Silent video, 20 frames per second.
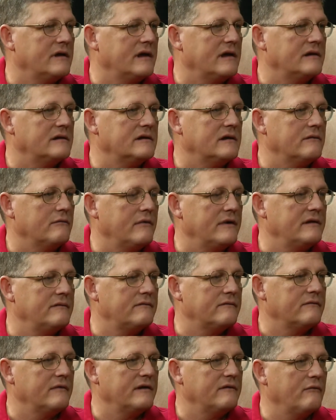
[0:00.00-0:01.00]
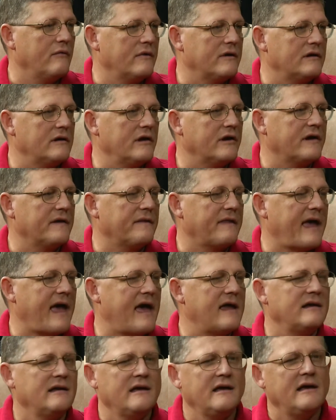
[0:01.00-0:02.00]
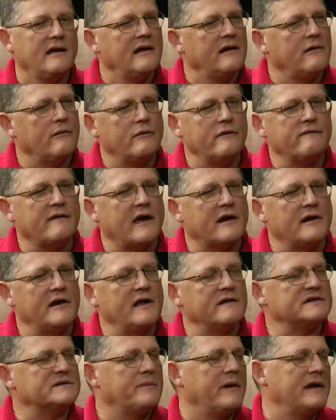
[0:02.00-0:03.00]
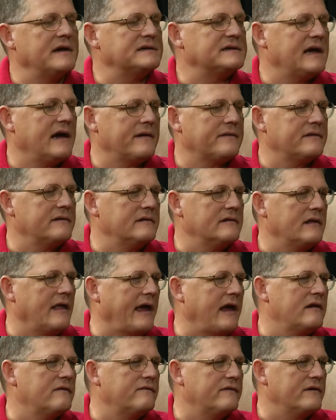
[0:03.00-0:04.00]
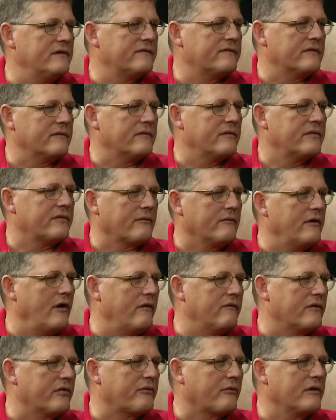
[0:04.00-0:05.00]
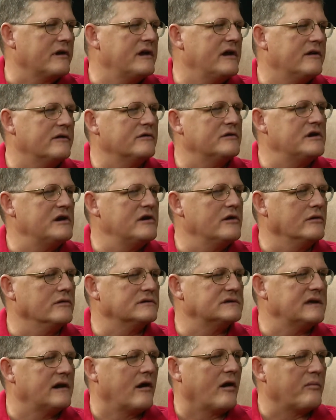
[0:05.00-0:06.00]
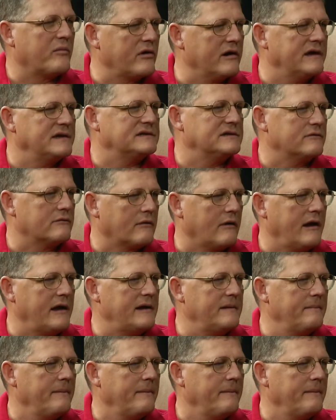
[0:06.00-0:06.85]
And we want to look at that. We've got enough space out the landfill for over 300 years at our present rate.